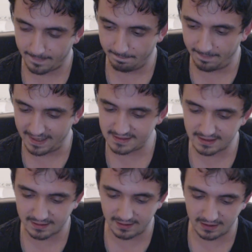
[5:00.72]

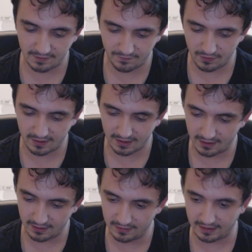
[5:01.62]
basically, if you get
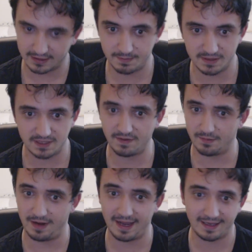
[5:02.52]
a like
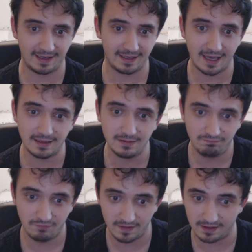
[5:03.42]
specific bracket
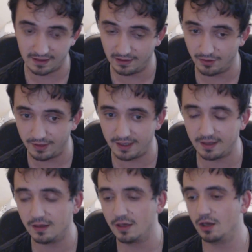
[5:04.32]
again in that elo
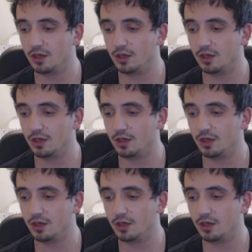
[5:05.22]
rating,